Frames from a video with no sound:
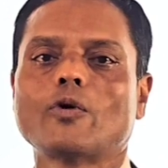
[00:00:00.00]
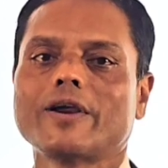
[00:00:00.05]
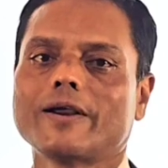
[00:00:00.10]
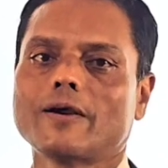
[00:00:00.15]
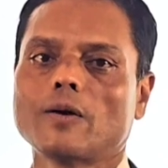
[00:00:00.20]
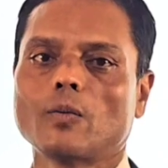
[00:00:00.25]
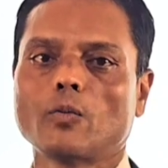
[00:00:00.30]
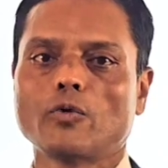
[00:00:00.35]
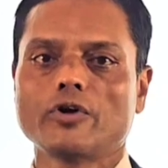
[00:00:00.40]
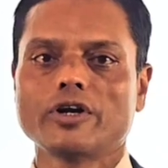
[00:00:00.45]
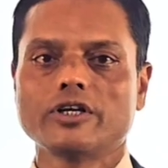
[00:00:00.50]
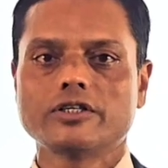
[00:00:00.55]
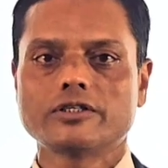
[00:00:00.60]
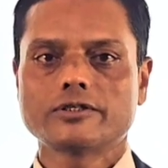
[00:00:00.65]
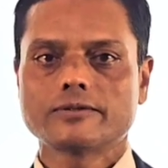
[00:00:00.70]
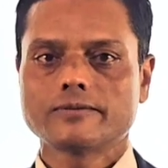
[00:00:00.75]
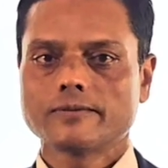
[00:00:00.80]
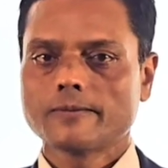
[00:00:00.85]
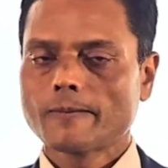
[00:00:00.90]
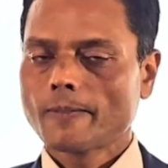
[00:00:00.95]
y
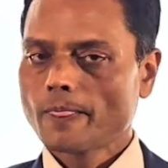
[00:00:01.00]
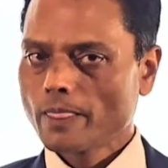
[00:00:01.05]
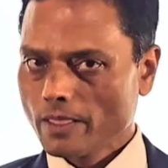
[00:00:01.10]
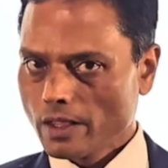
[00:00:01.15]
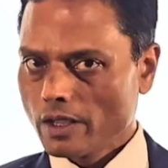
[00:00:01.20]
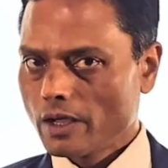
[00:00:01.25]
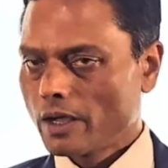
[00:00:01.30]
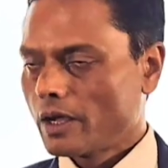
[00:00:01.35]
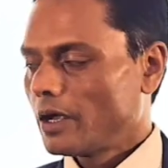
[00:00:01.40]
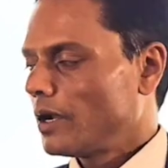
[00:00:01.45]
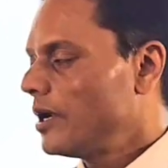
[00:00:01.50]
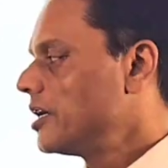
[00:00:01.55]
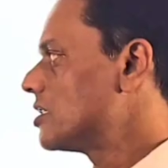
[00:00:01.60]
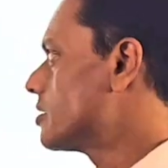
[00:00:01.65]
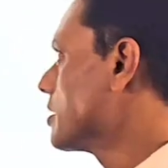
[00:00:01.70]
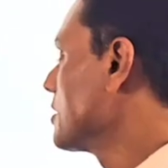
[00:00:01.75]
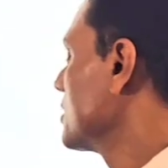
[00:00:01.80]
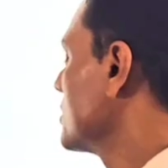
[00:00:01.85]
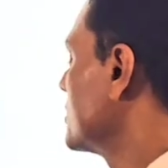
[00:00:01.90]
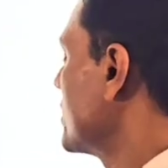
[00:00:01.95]
components. Let's
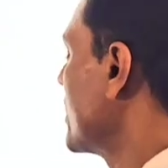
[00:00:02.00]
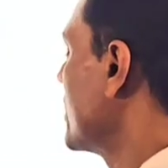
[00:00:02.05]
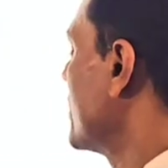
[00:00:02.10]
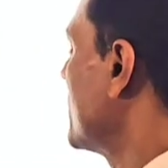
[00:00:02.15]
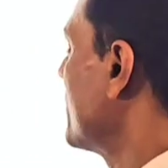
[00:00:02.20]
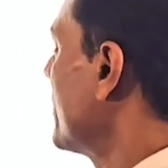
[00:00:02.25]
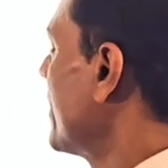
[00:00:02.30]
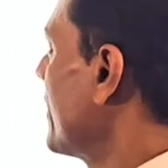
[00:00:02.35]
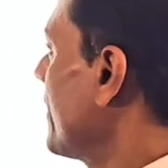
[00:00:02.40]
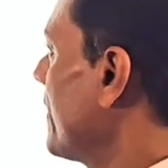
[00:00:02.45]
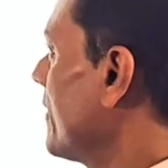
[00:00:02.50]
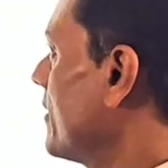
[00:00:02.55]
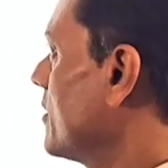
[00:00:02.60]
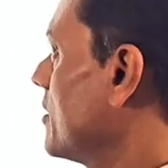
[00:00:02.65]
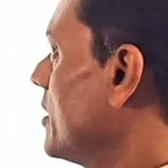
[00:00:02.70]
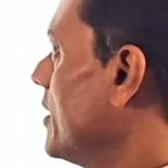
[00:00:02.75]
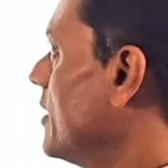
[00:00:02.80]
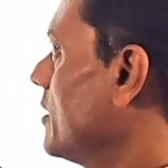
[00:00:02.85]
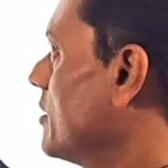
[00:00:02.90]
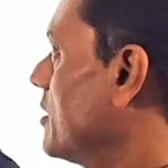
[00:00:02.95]
understand it by
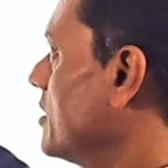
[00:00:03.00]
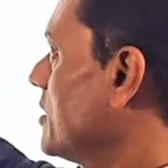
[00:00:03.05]
another